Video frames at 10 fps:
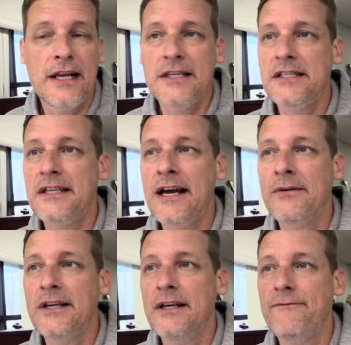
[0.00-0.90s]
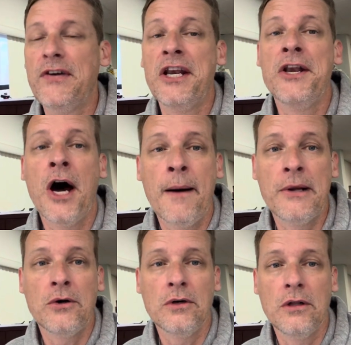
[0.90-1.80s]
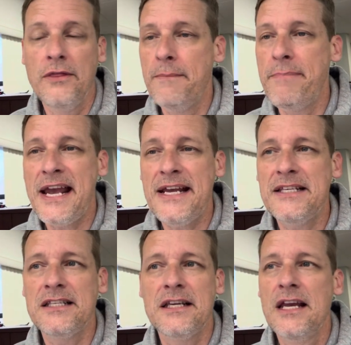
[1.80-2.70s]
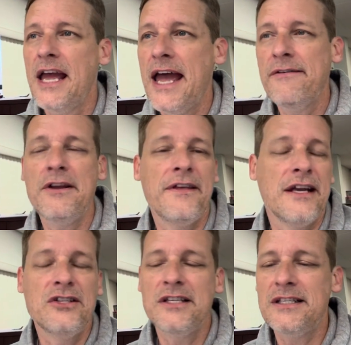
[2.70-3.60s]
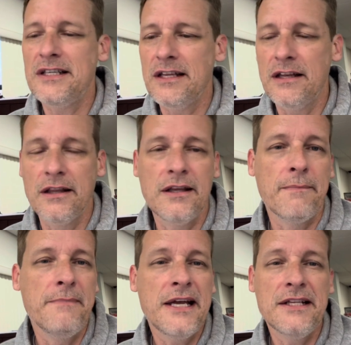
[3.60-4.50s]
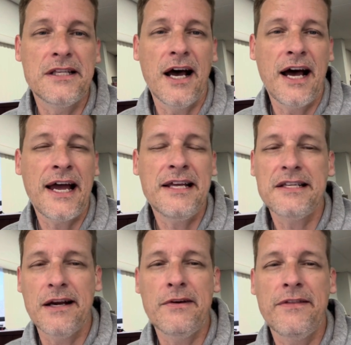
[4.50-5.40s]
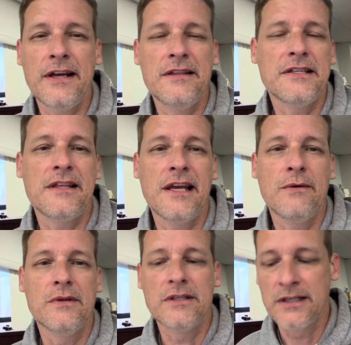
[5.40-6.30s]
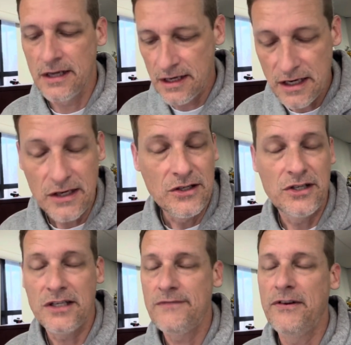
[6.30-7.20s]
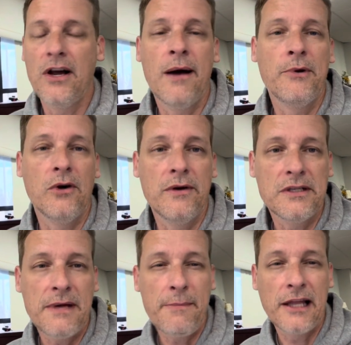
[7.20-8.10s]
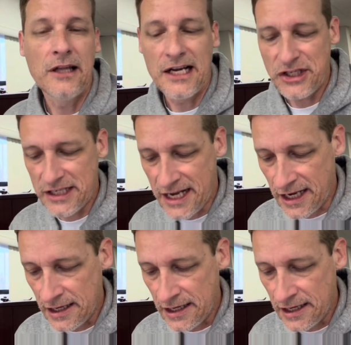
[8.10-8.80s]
It sounded phenomenal. The bass, everything, just the mids, the highs, everything in this thing was just phenomenal. It was made by Logitech.